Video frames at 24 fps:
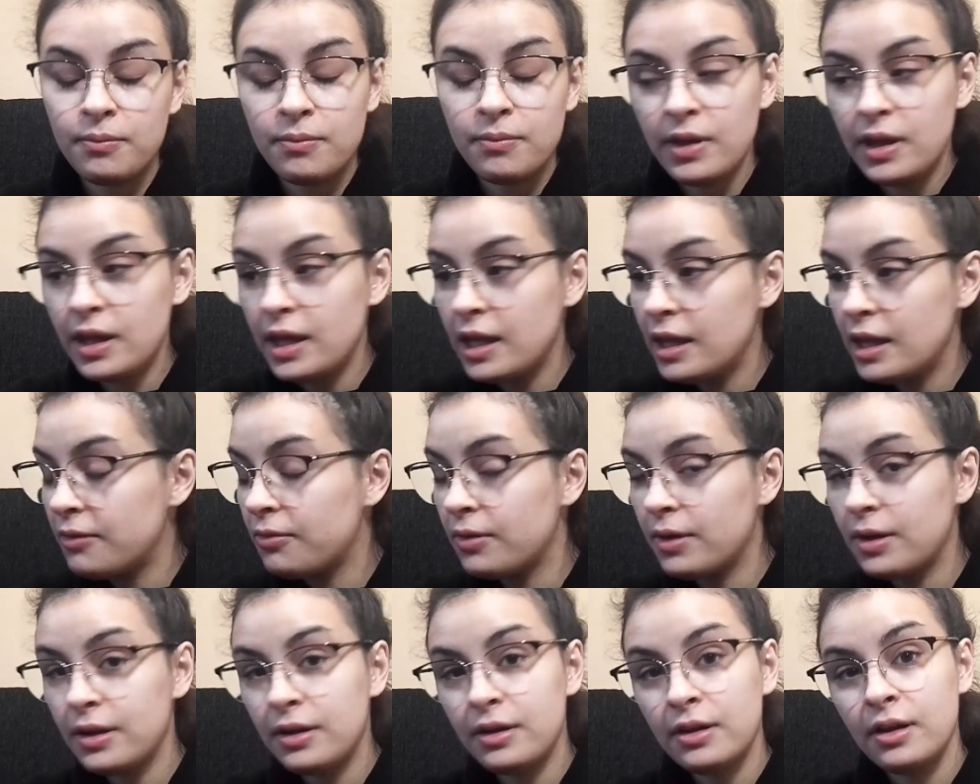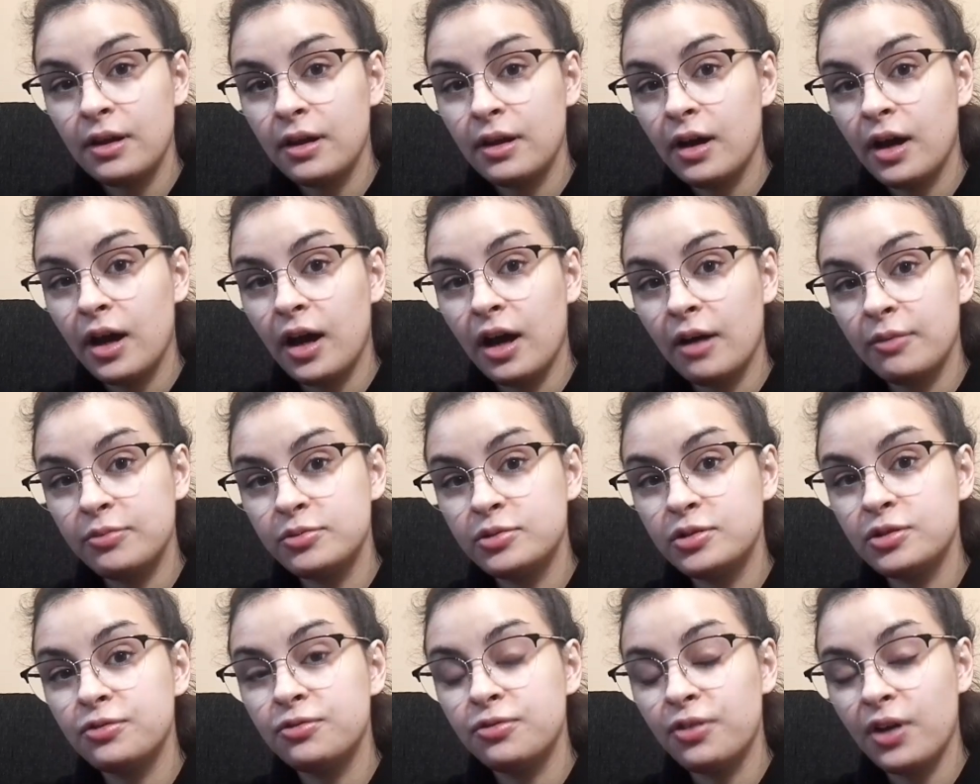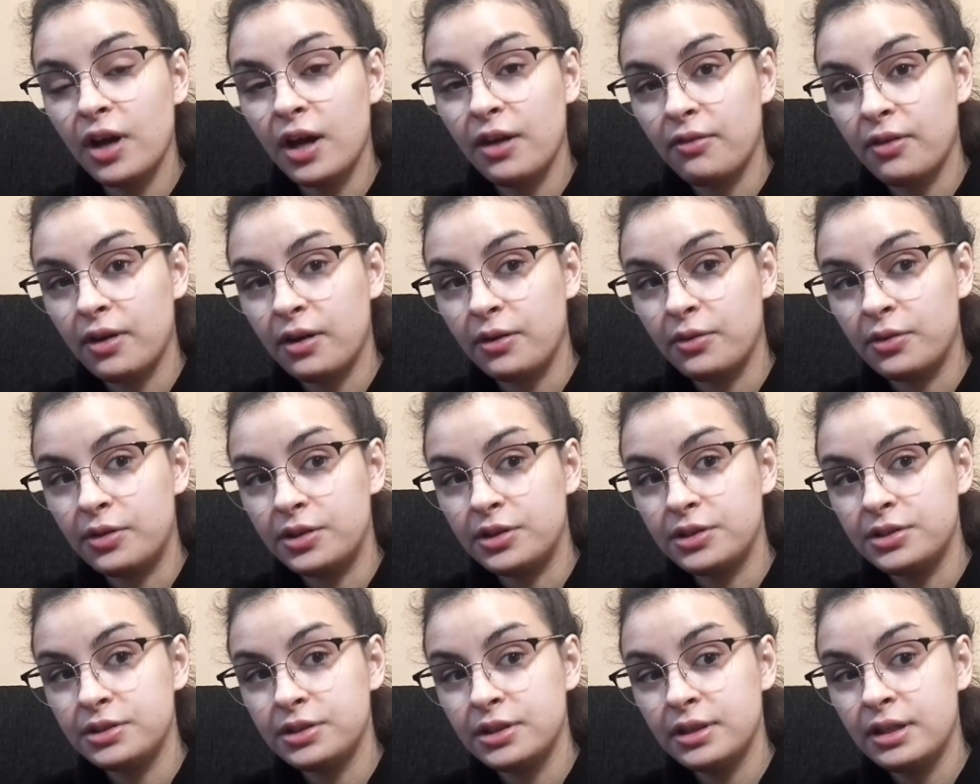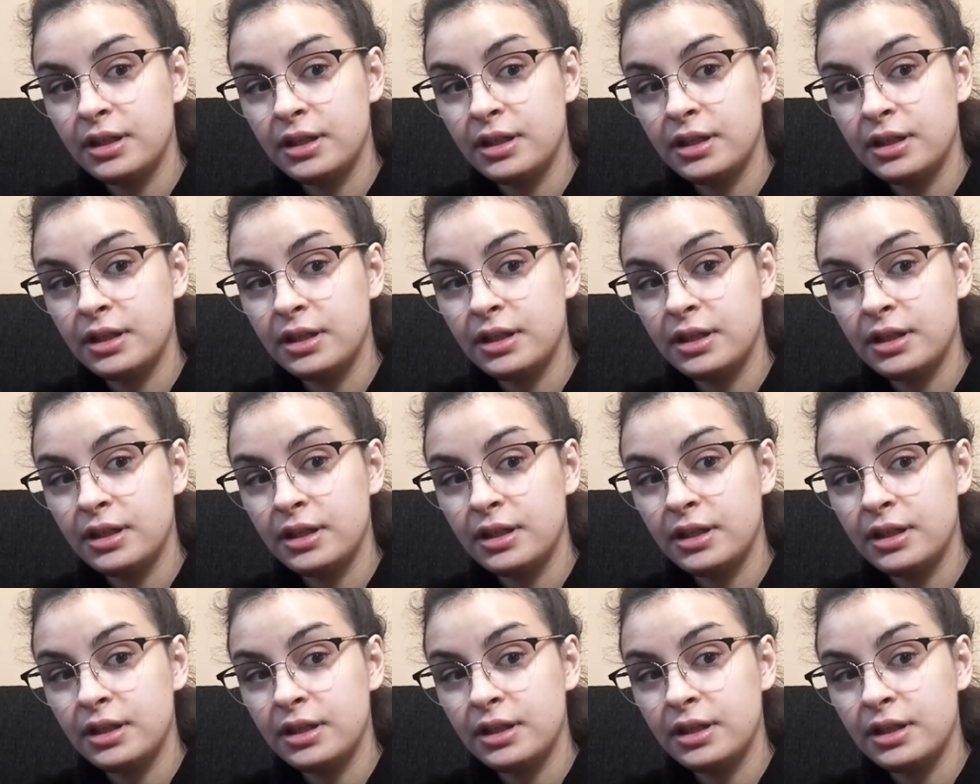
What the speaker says: even up to 5 hours.